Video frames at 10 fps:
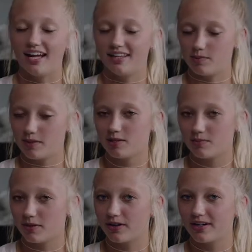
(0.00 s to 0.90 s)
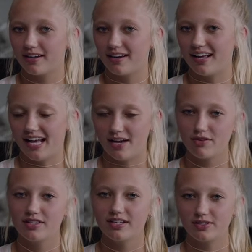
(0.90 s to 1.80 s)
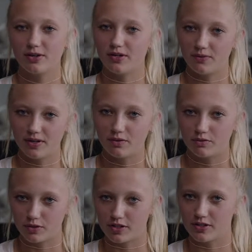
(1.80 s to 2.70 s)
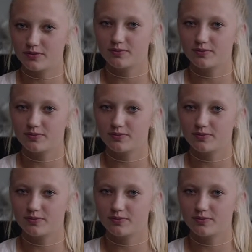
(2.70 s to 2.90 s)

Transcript: And the best part? Everything's already written for you.